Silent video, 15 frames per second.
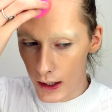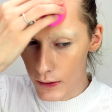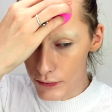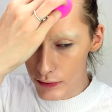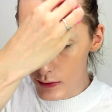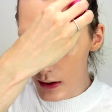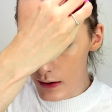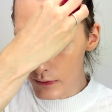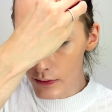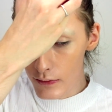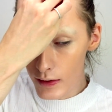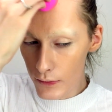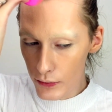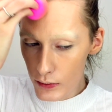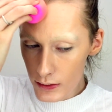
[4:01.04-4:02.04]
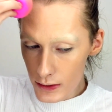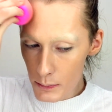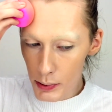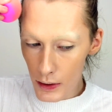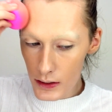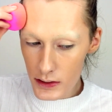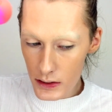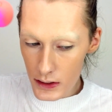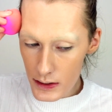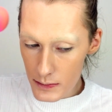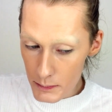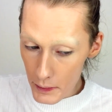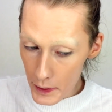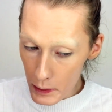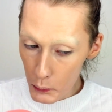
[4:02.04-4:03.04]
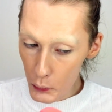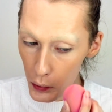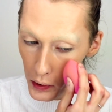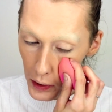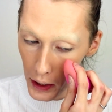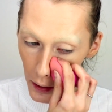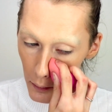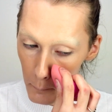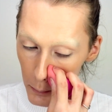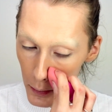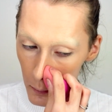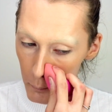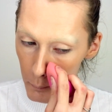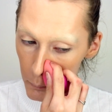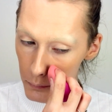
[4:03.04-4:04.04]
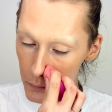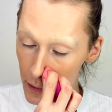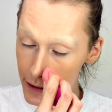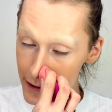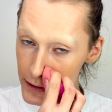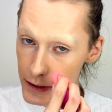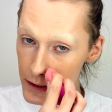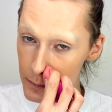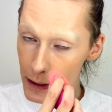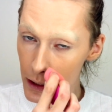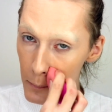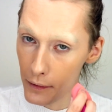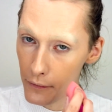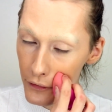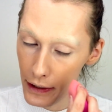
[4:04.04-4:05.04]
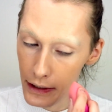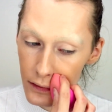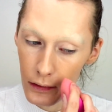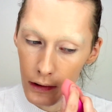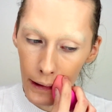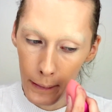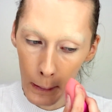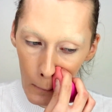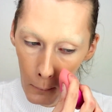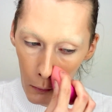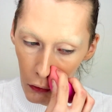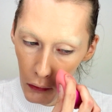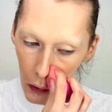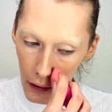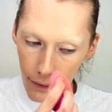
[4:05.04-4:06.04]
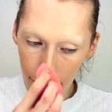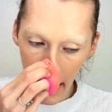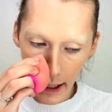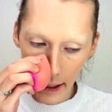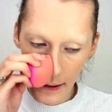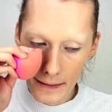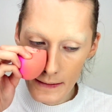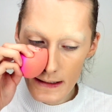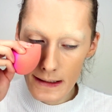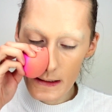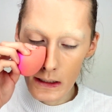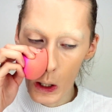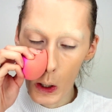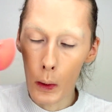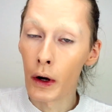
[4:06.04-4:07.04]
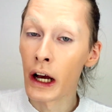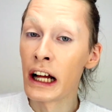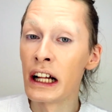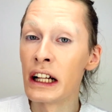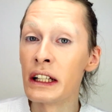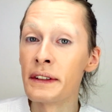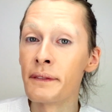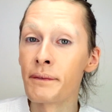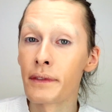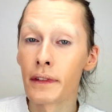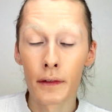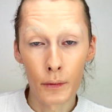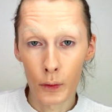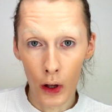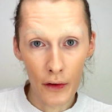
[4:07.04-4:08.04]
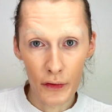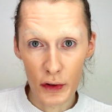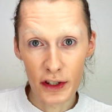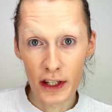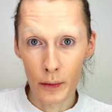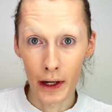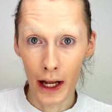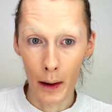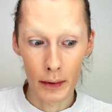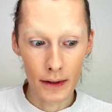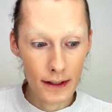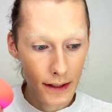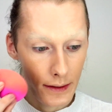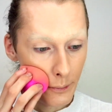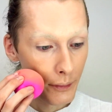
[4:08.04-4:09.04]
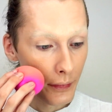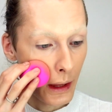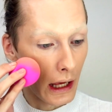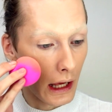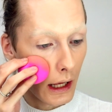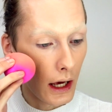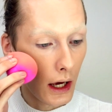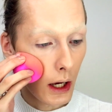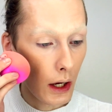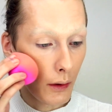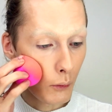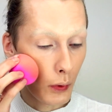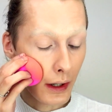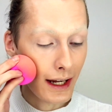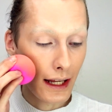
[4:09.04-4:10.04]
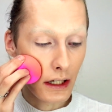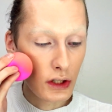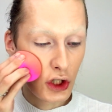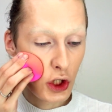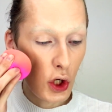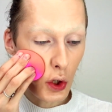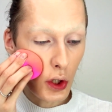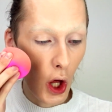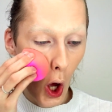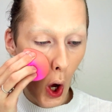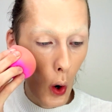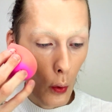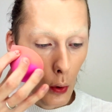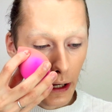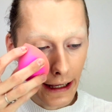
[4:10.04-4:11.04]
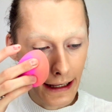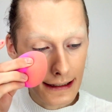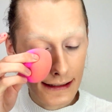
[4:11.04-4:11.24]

if you're on a budget, this might work out, but it's been on my face for like 30 seconds, so we'll have to see what happens. What I do know is